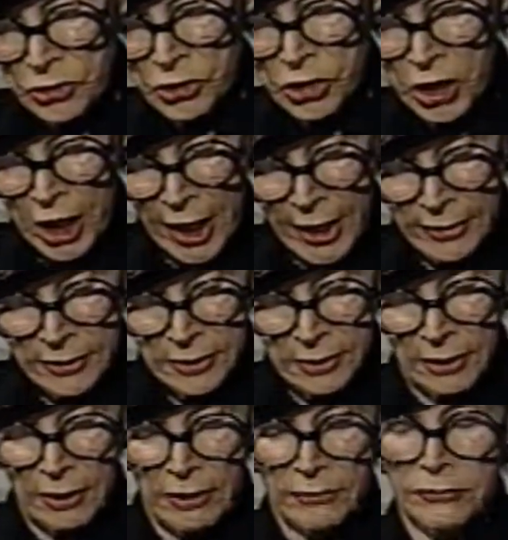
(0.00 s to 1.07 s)
chant
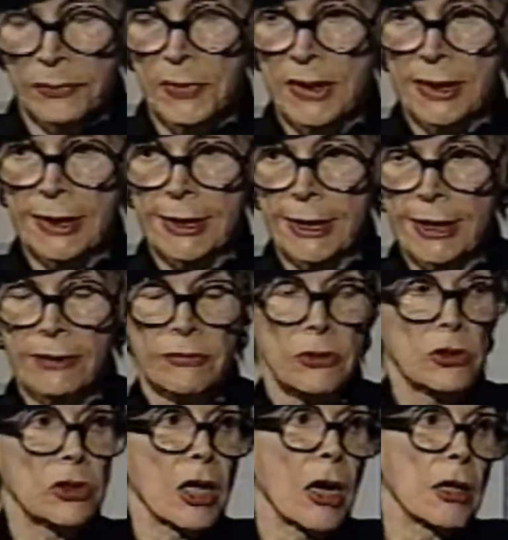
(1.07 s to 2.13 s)
of
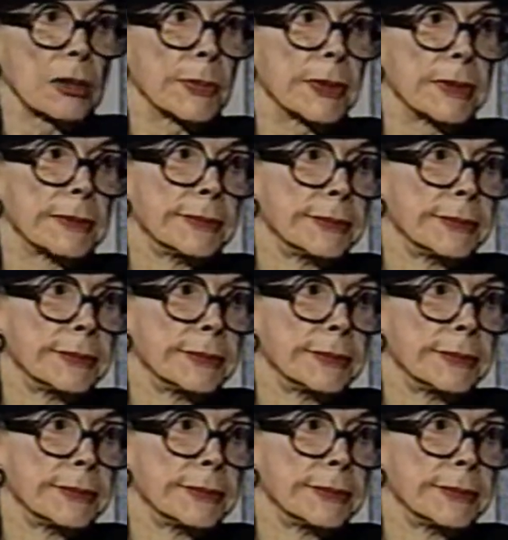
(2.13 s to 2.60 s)
medieval dogma.